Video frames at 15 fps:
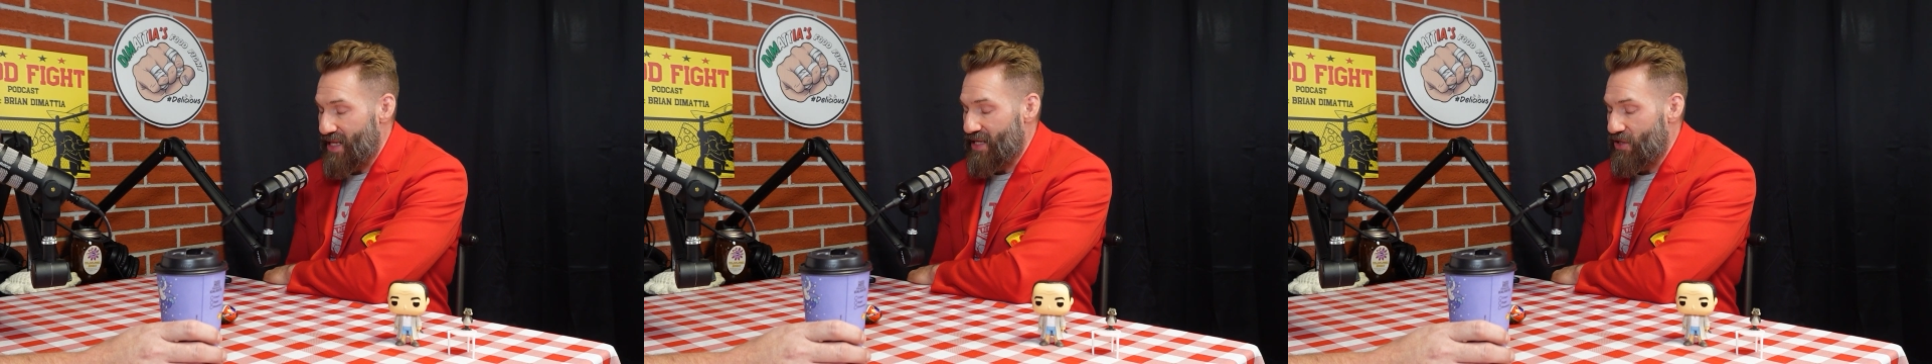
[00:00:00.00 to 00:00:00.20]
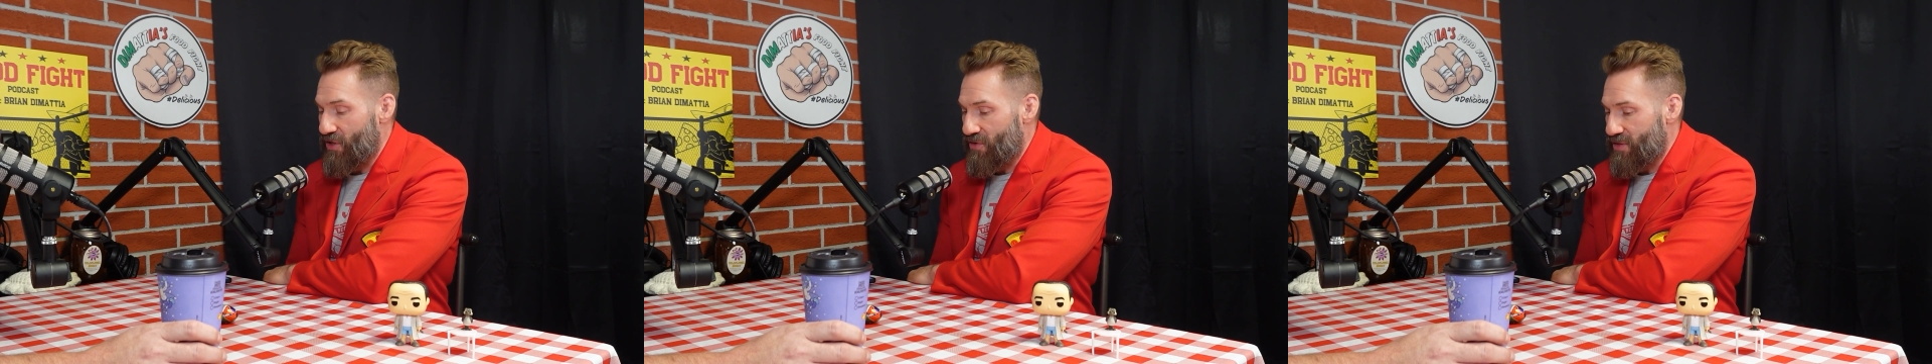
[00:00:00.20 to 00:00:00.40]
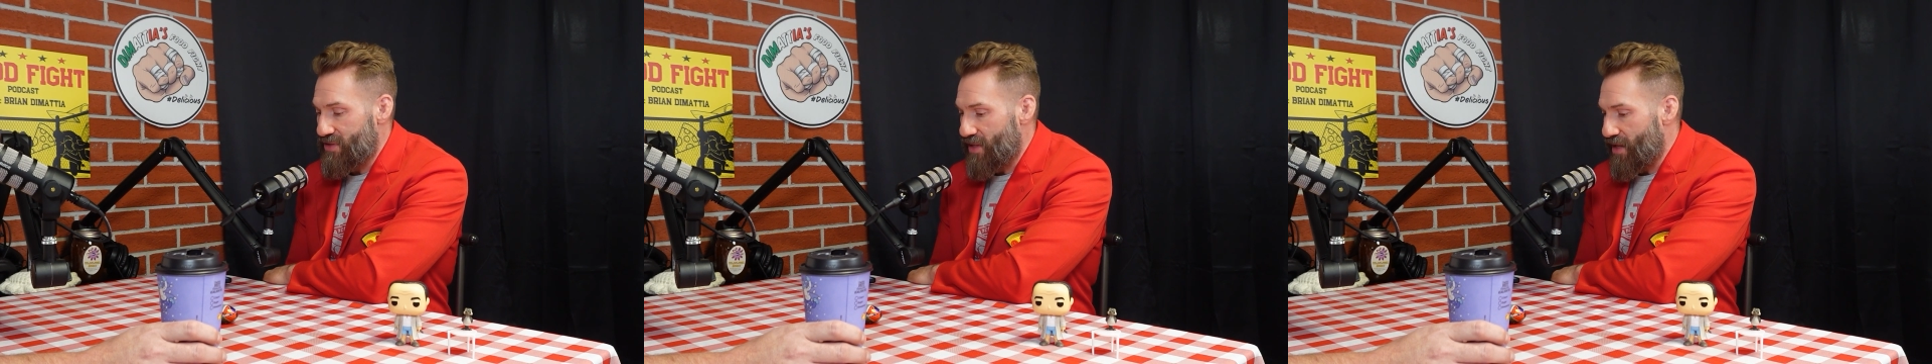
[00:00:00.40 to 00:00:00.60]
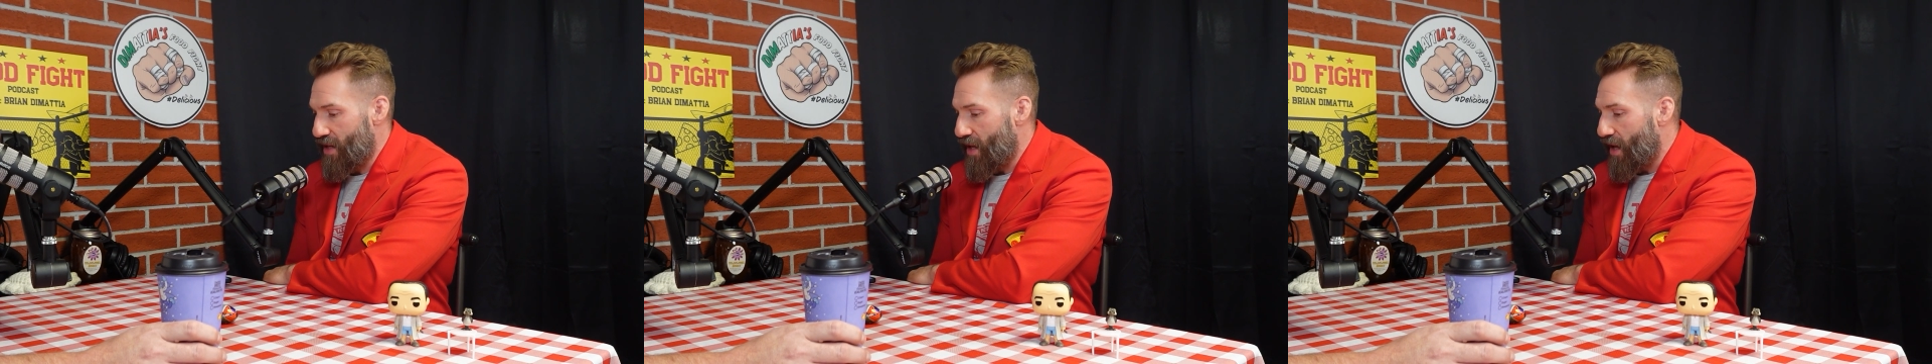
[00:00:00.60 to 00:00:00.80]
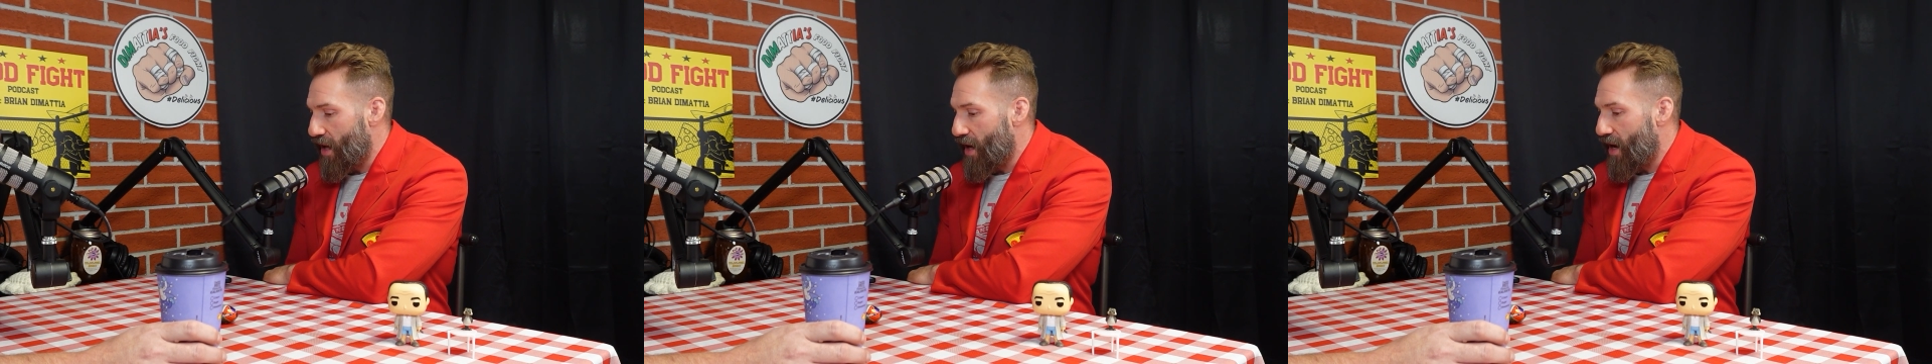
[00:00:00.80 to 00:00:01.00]
use,
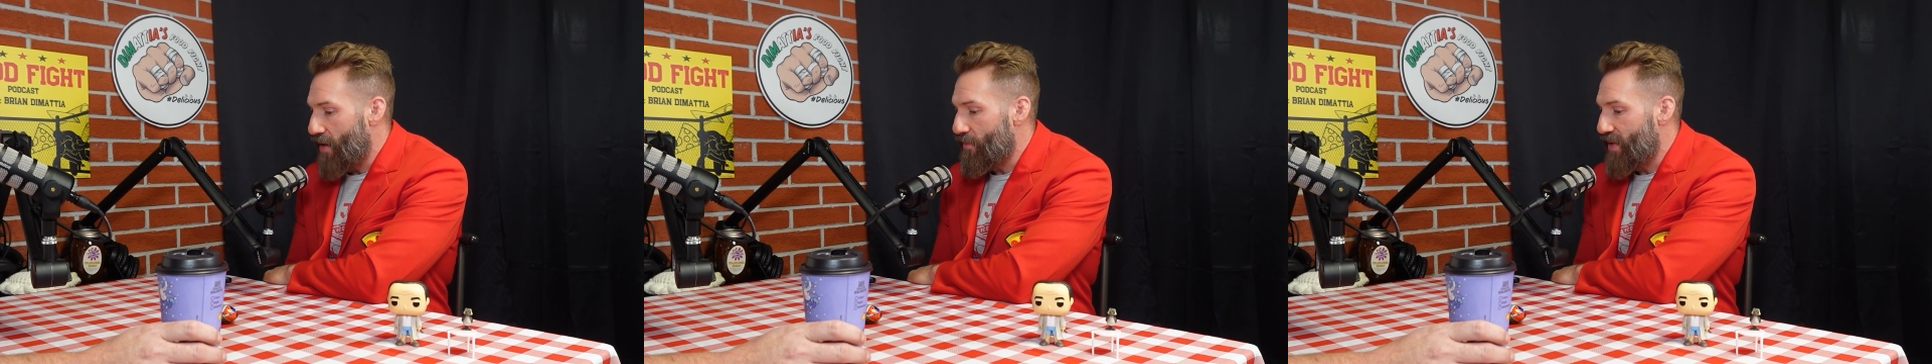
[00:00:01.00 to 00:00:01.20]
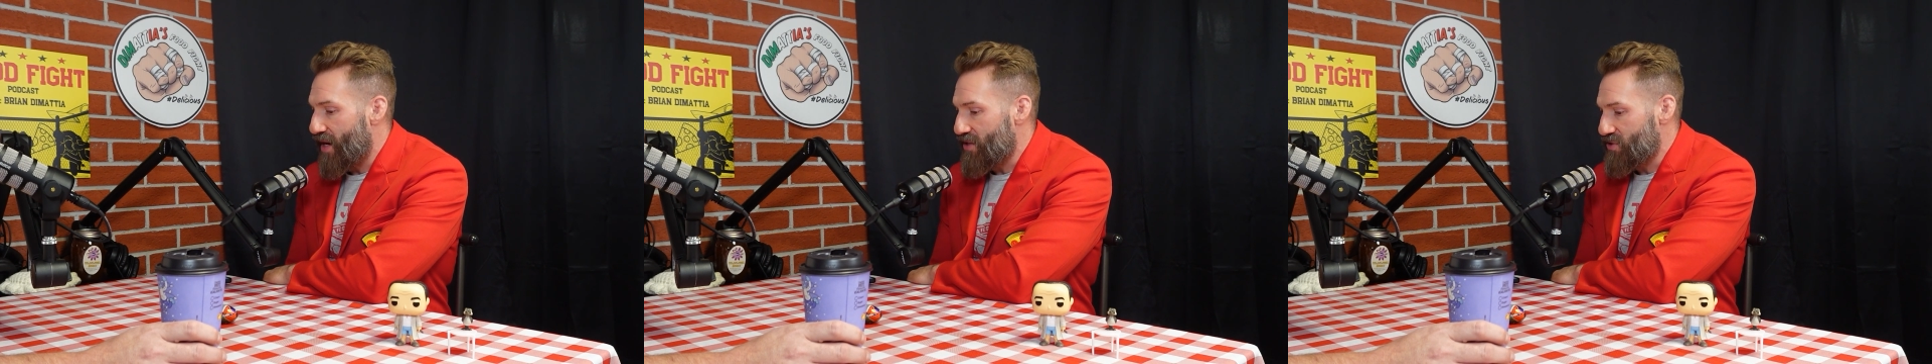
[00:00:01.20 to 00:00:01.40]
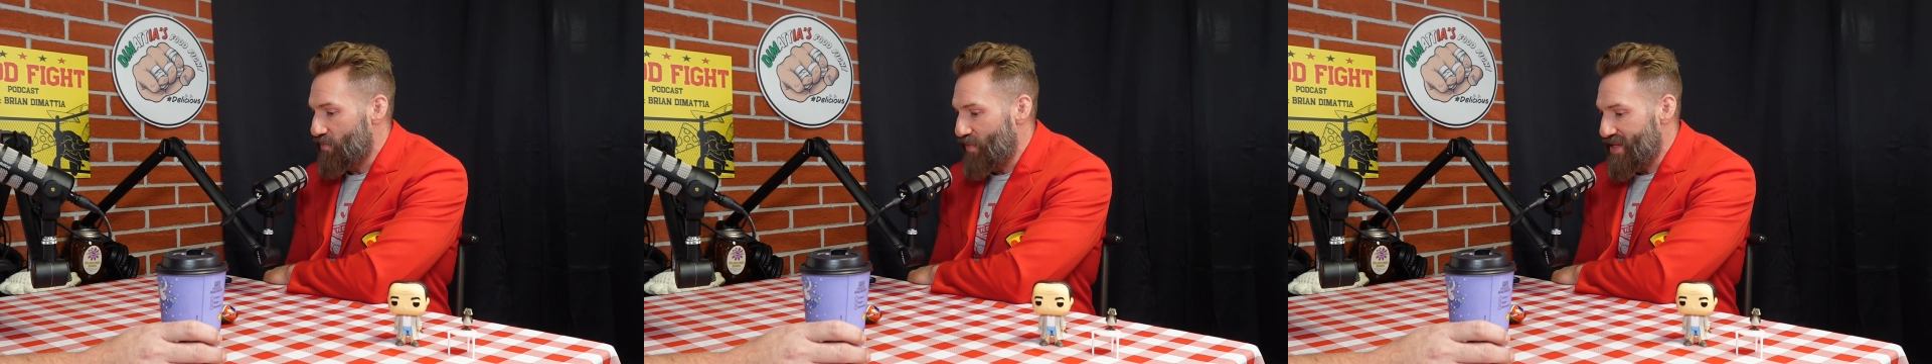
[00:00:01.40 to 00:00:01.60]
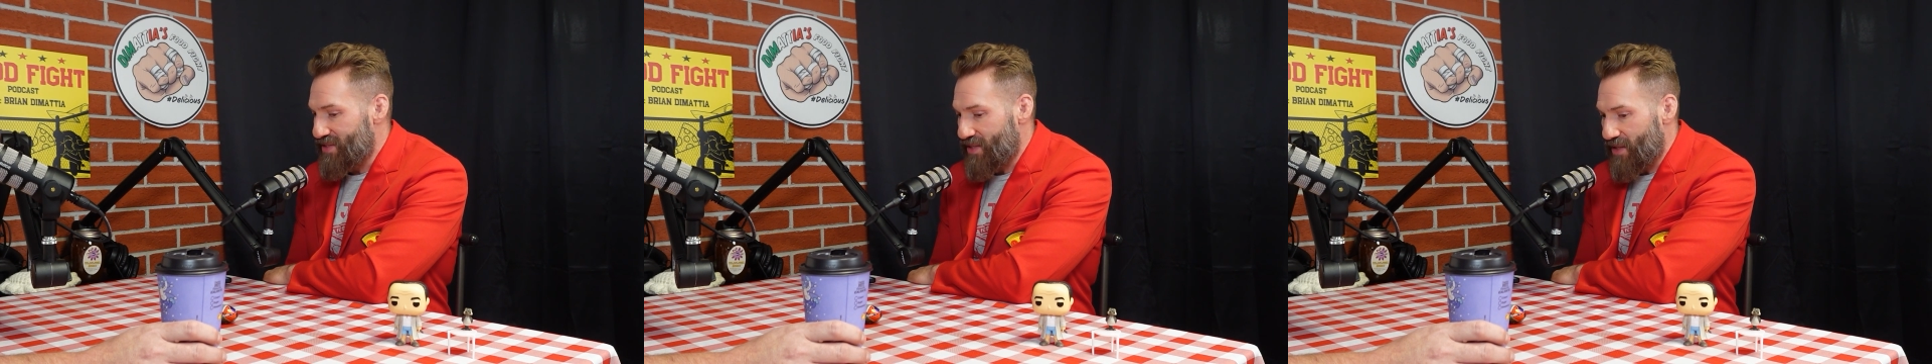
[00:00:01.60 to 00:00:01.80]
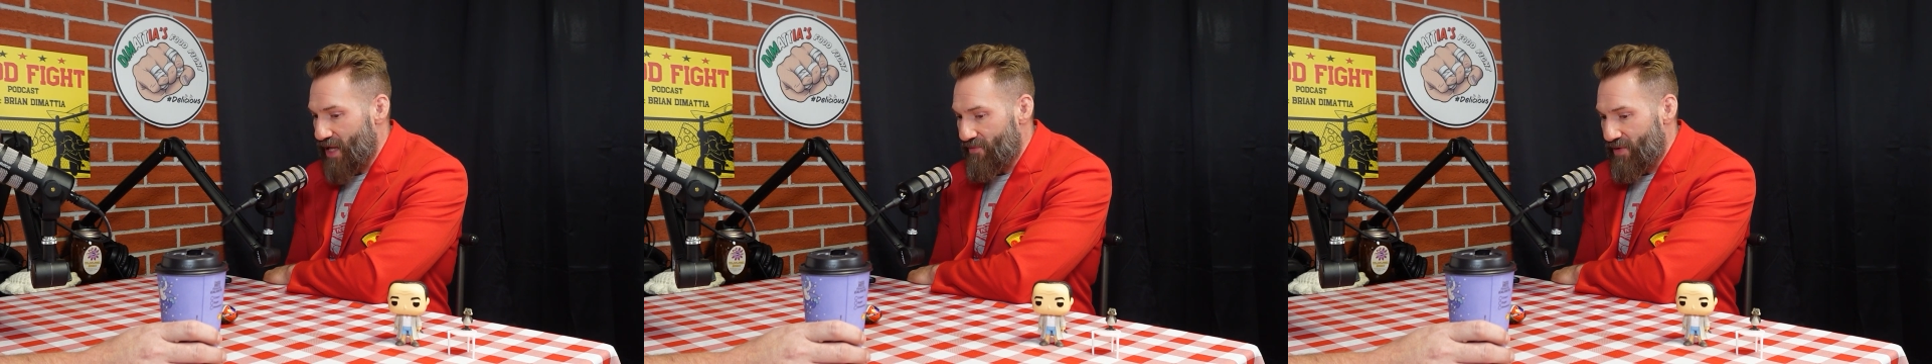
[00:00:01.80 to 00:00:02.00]
and also Pizza
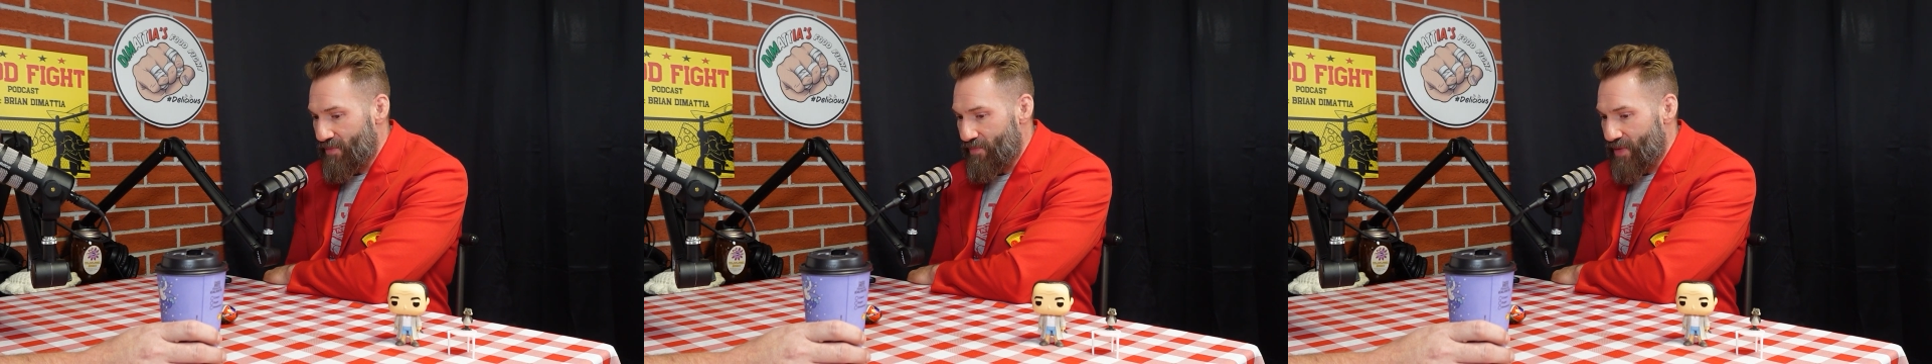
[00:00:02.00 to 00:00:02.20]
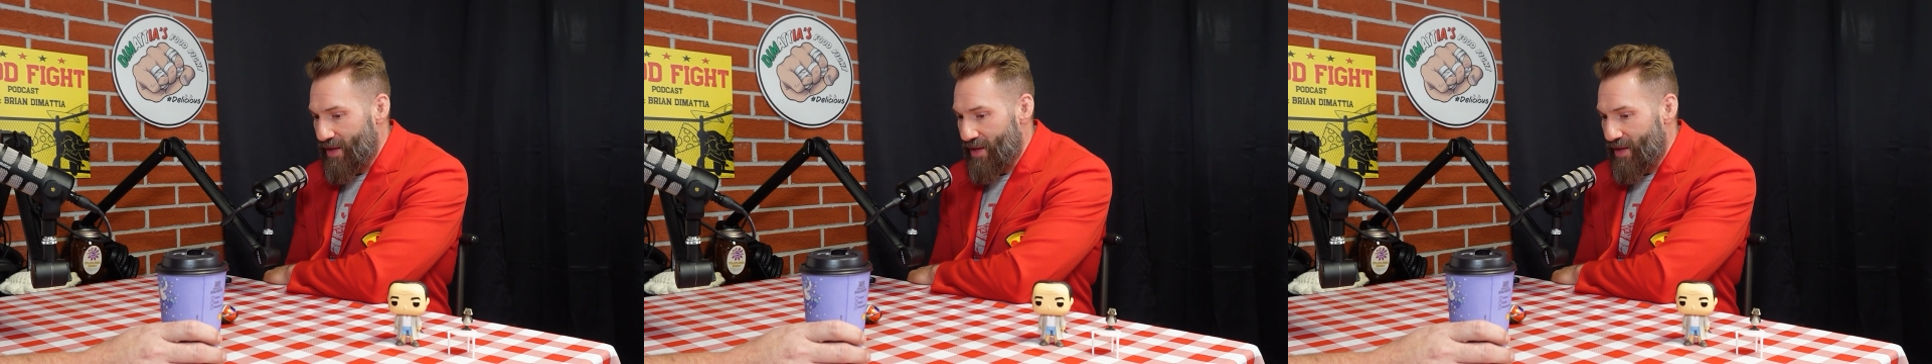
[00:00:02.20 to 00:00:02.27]
Lovin',